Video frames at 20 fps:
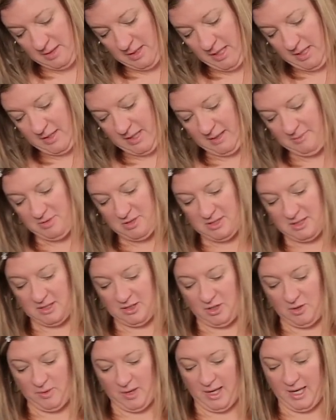And then I'm just going to
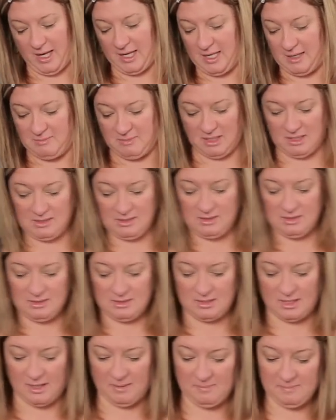go ahead and mix
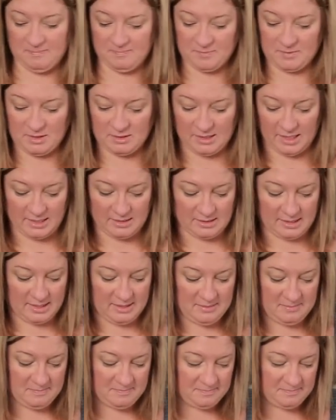this up lightly.